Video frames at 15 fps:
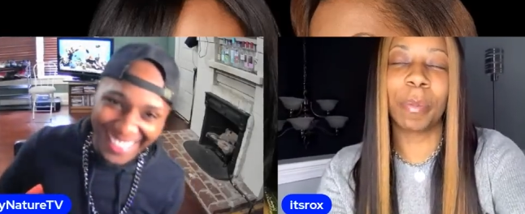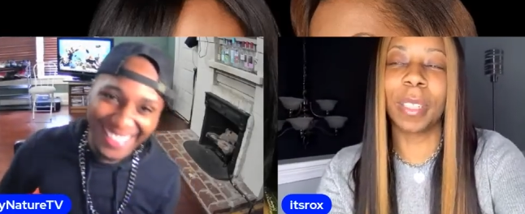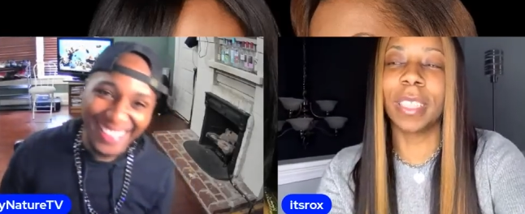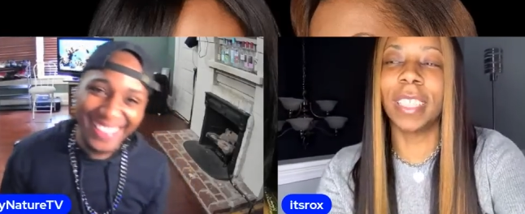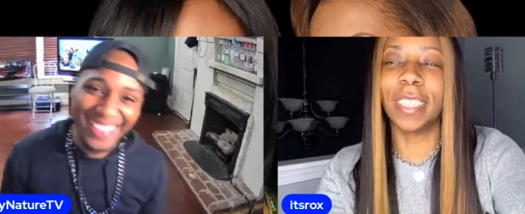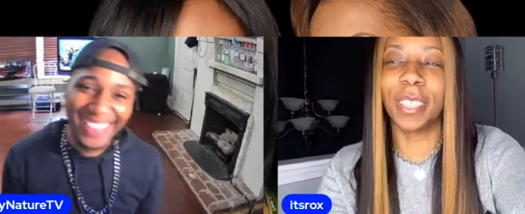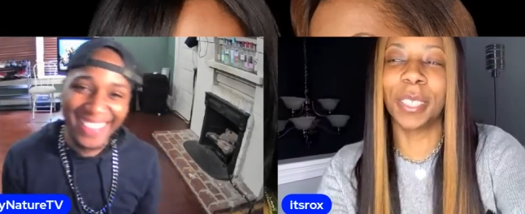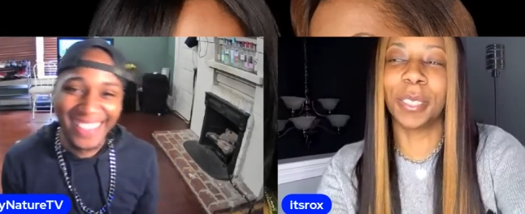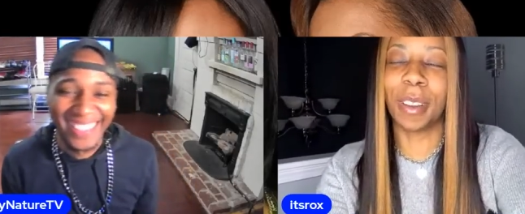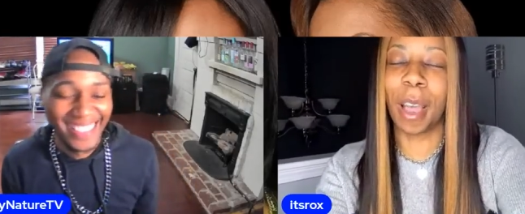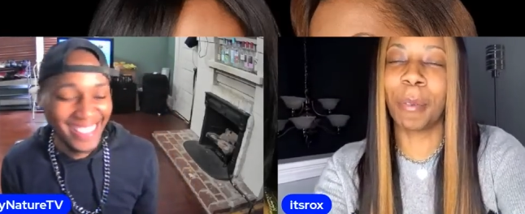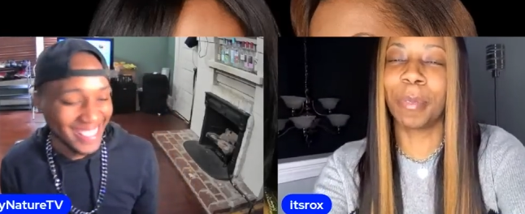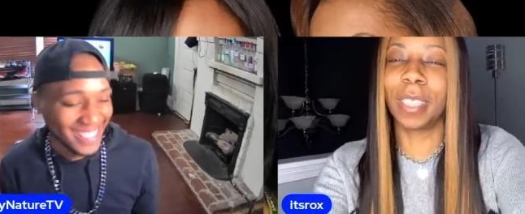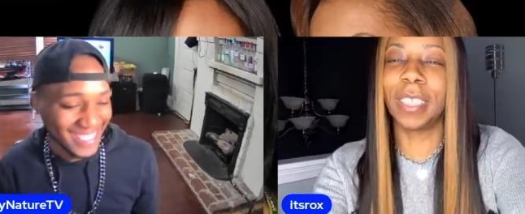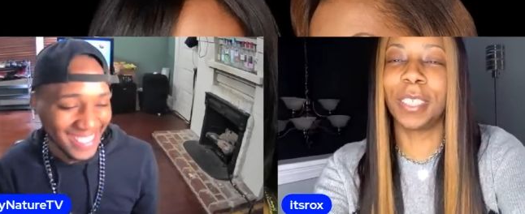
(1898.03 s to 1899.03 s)
Speaker 1: really do.
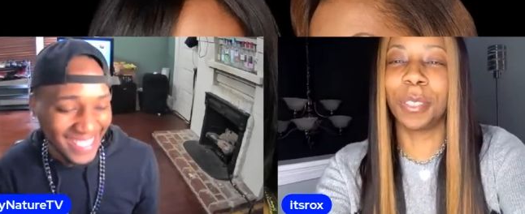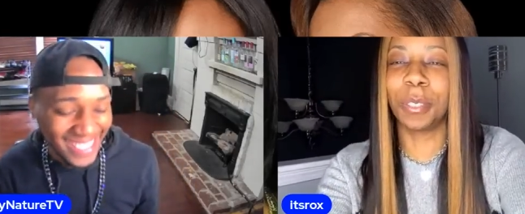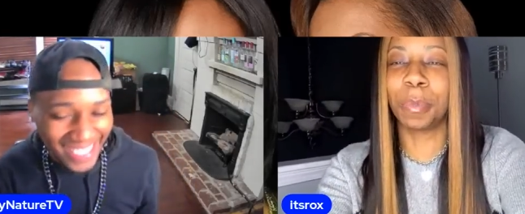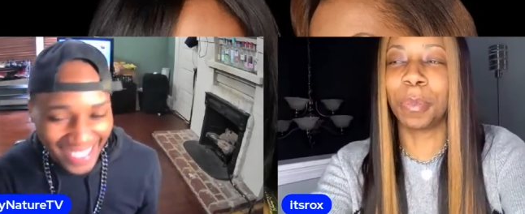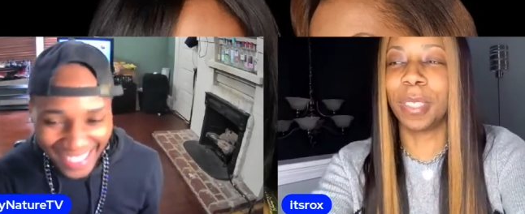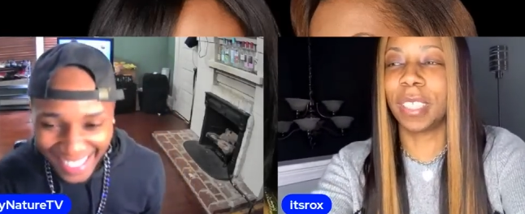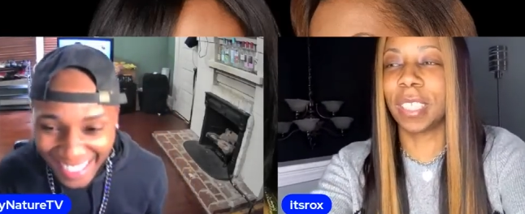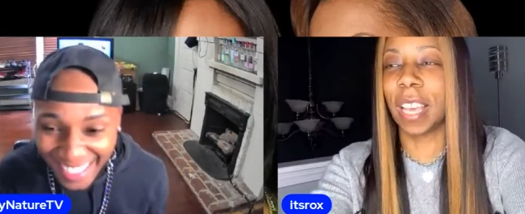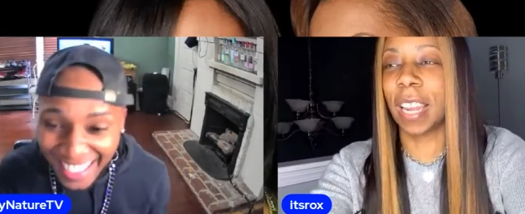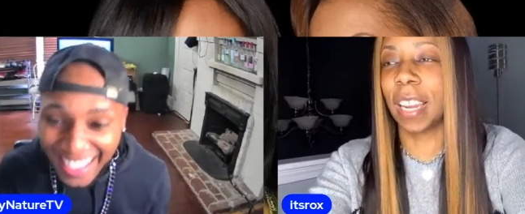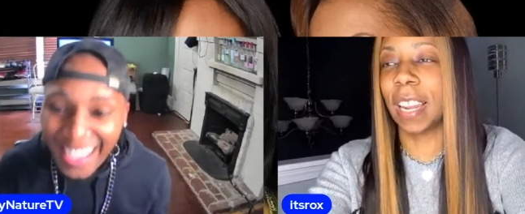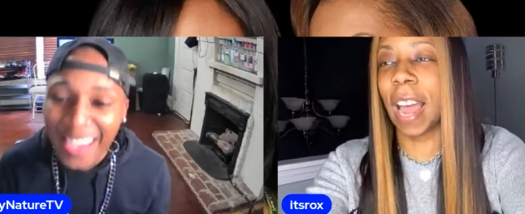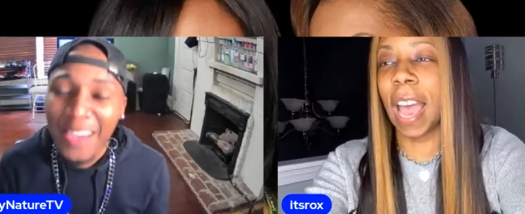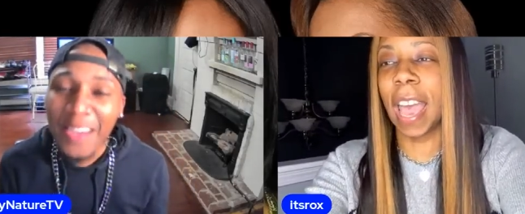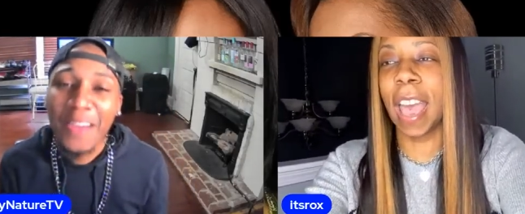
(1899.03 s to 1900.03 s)
I really do
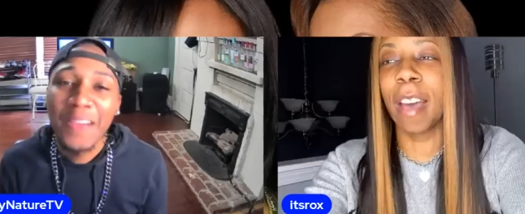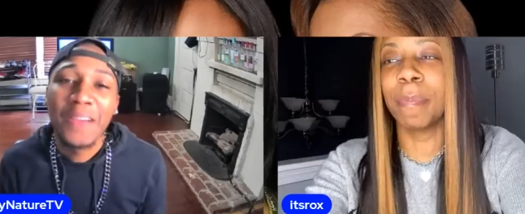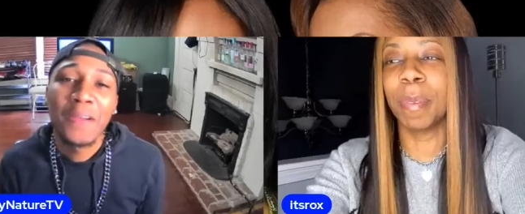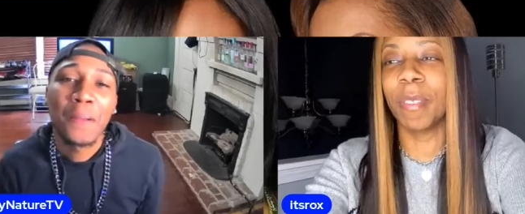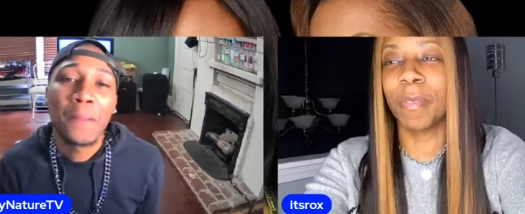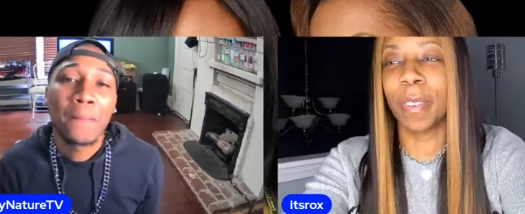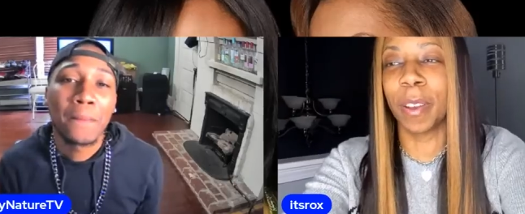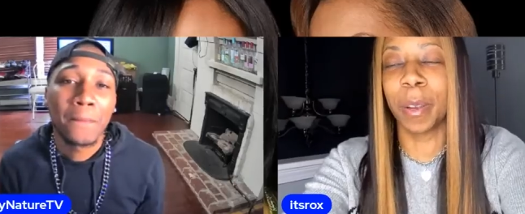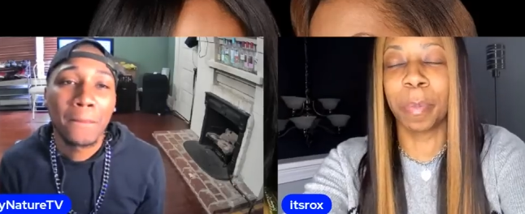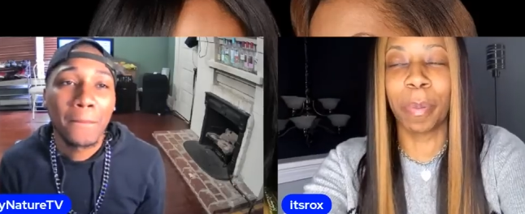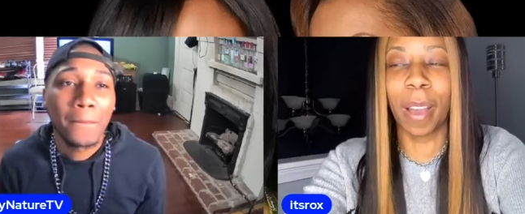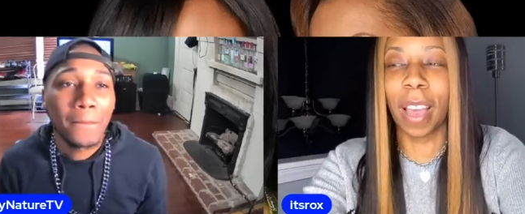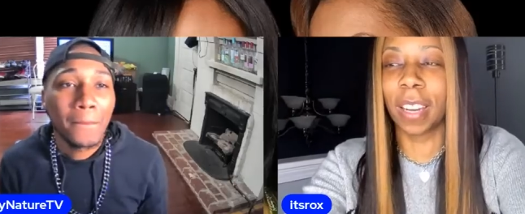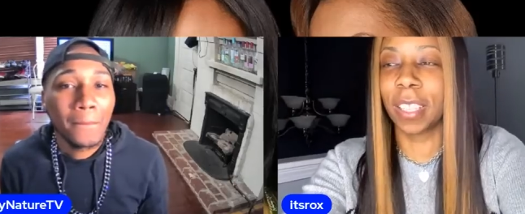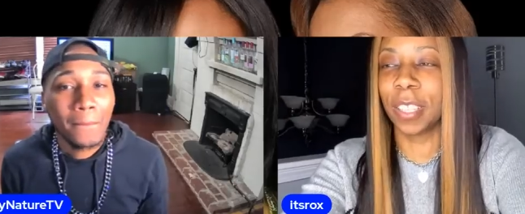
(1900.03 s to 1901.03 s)
appreciate it, and I have been very
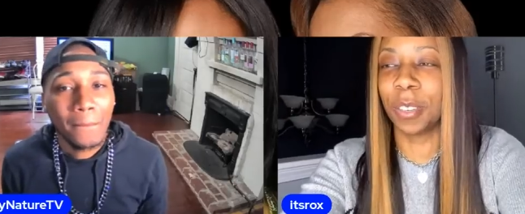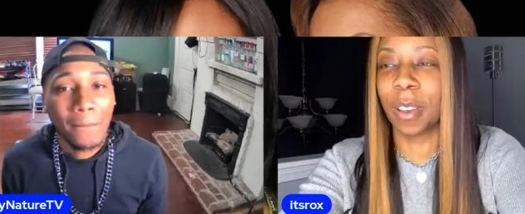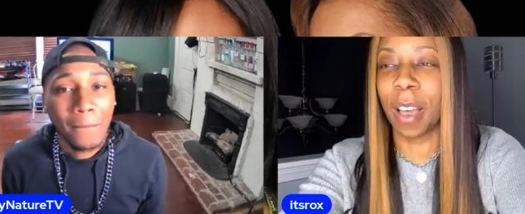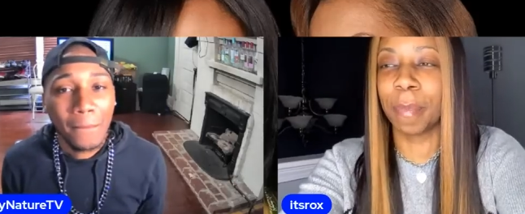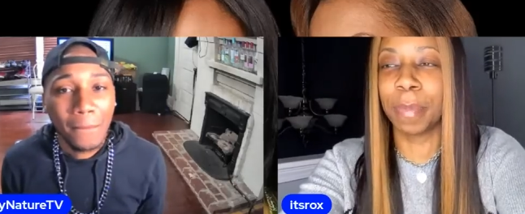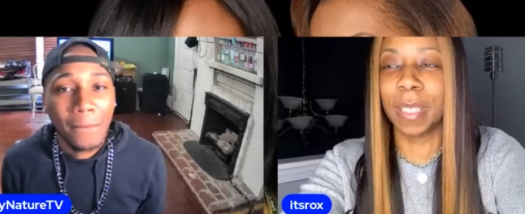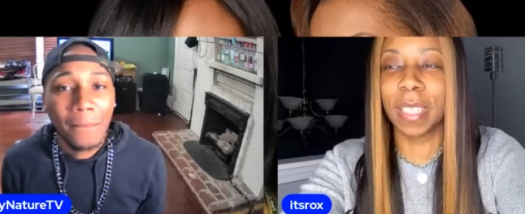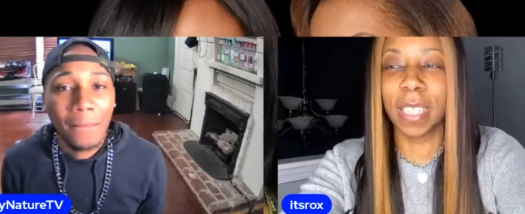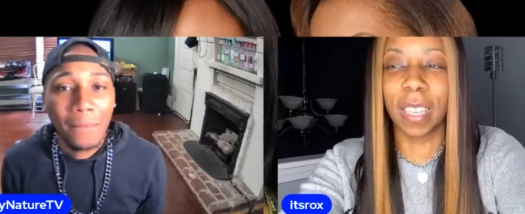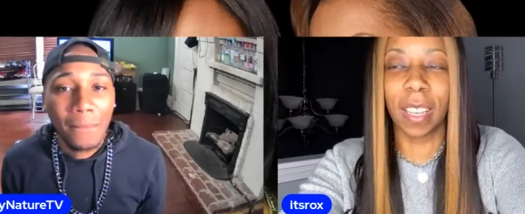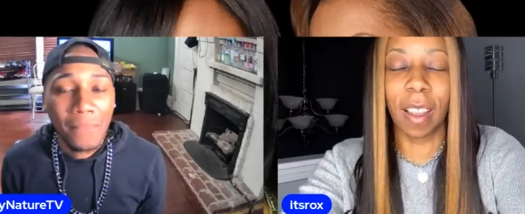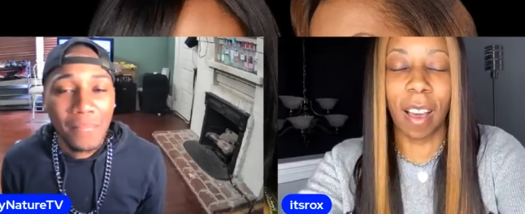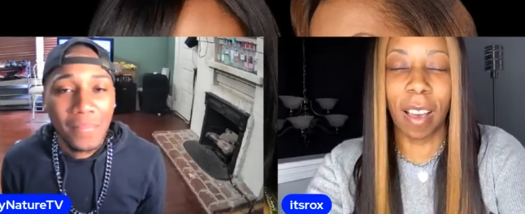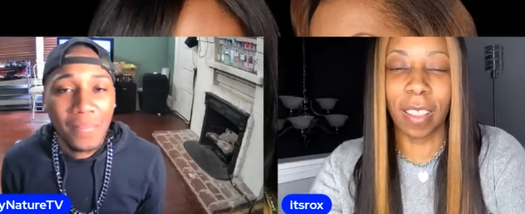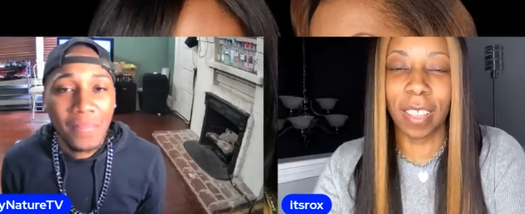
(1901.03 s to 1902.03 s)
proud of you. I've been
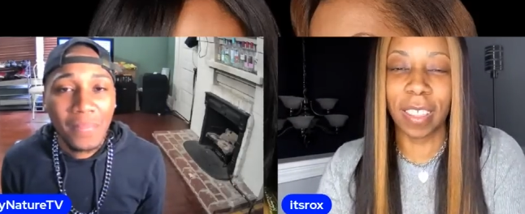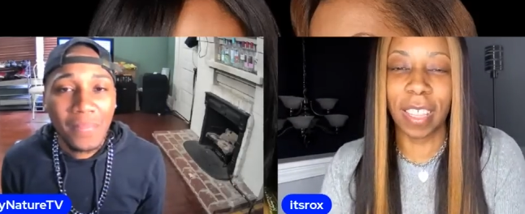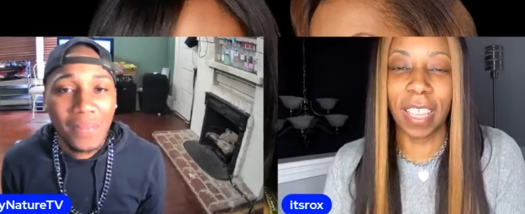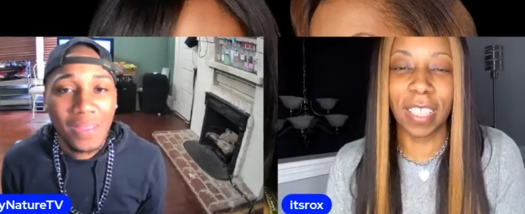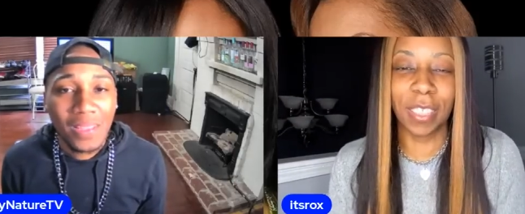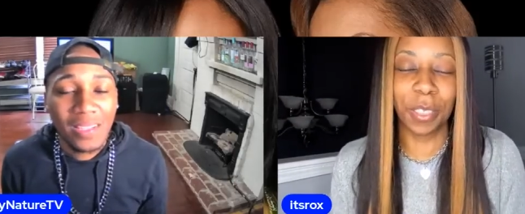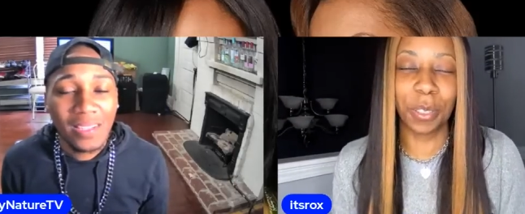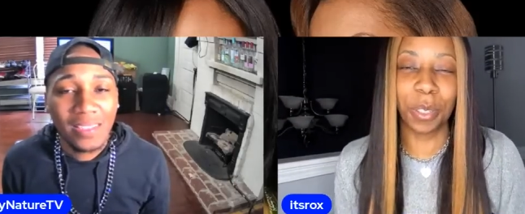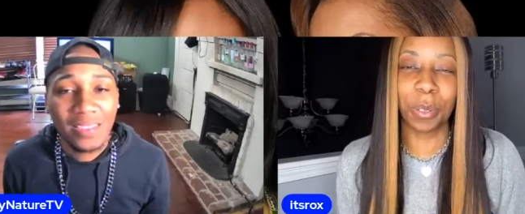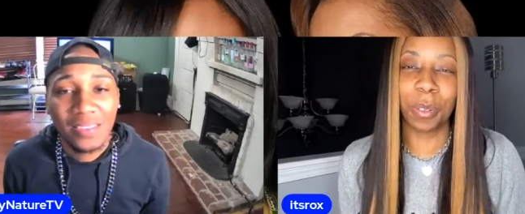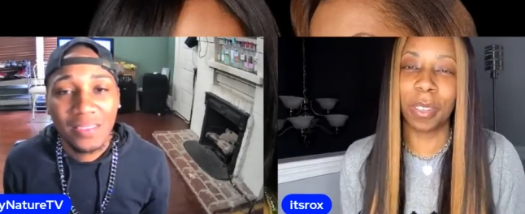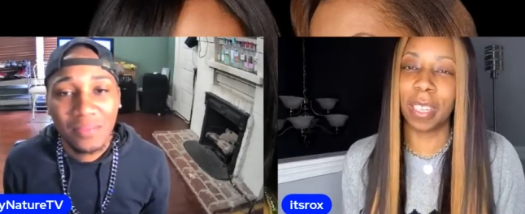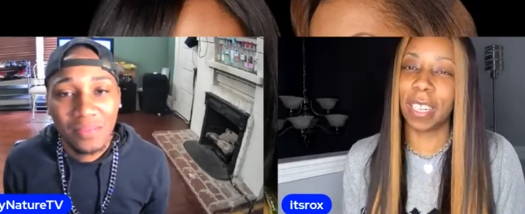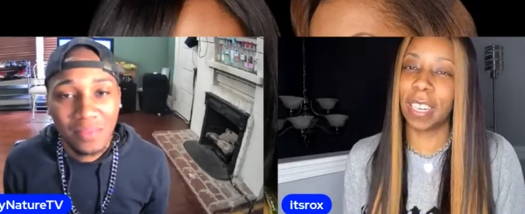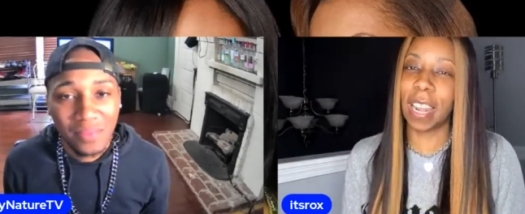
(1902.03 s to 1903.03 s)
seeing all the things you're
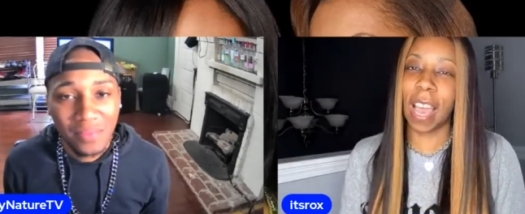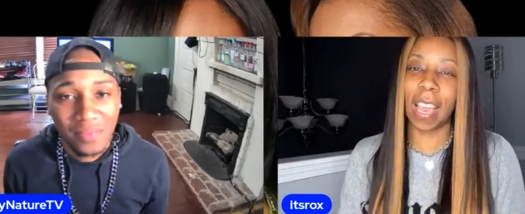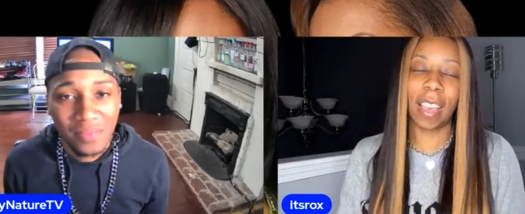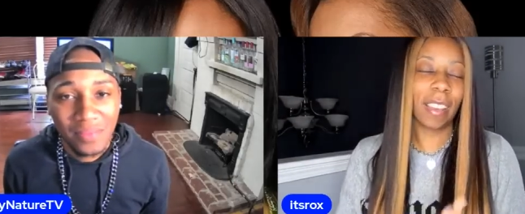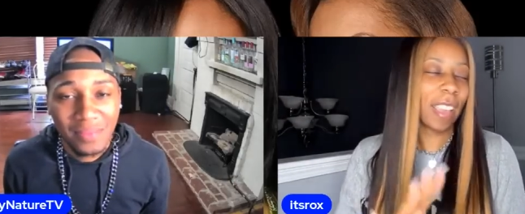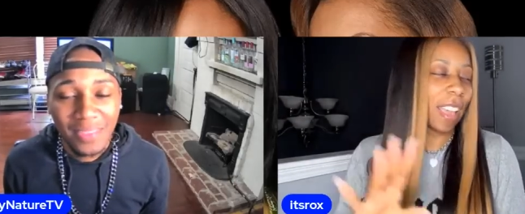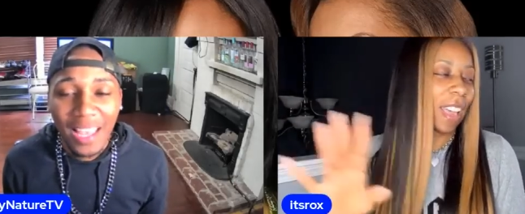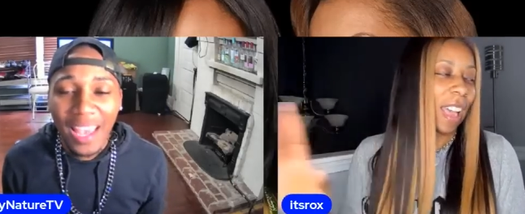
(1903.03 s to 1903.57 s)
doing, and I.